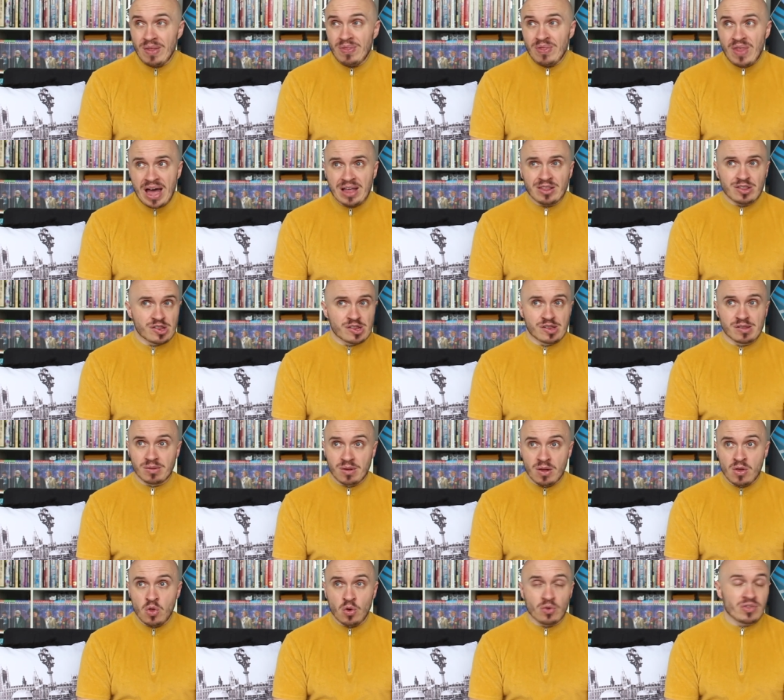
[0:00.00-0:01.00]
And that's,
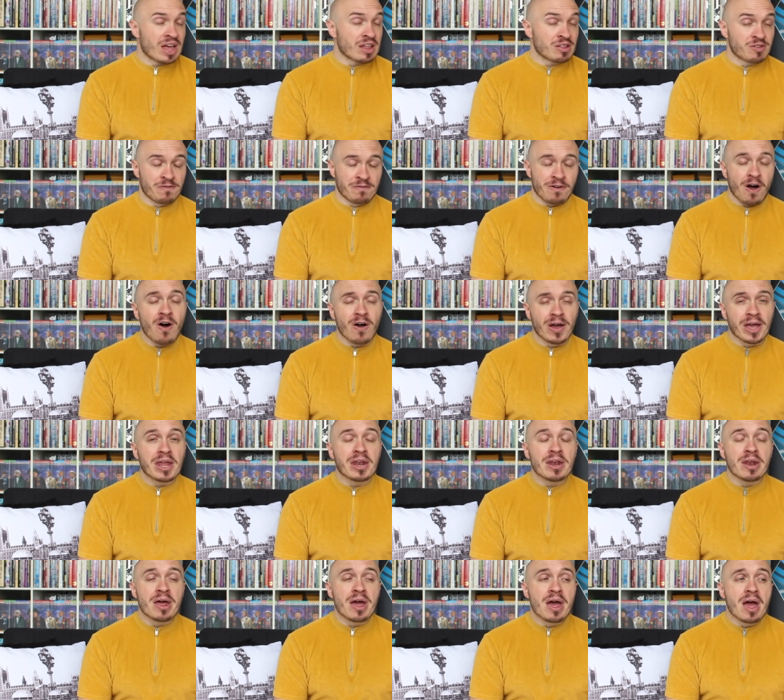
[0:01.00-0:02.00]
look, that's
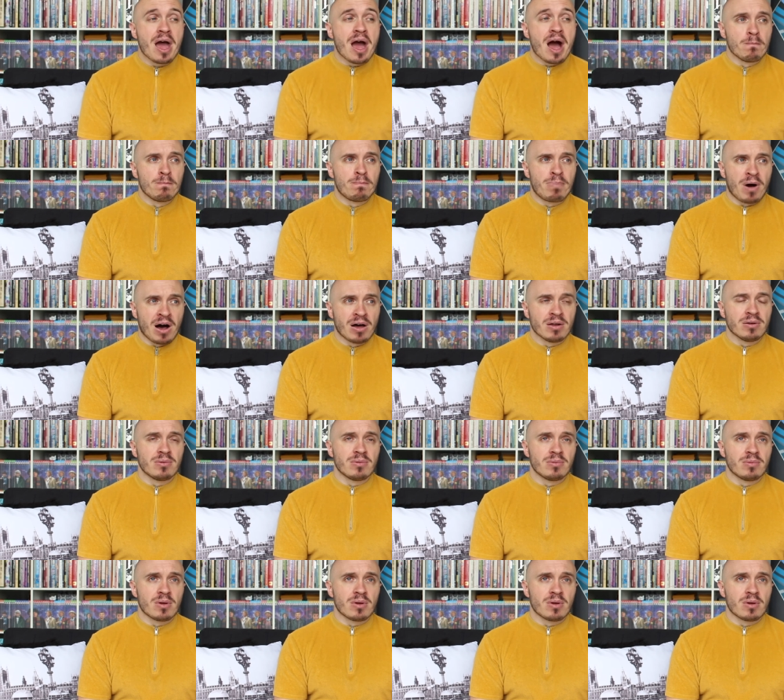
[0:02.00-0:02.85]
fine. But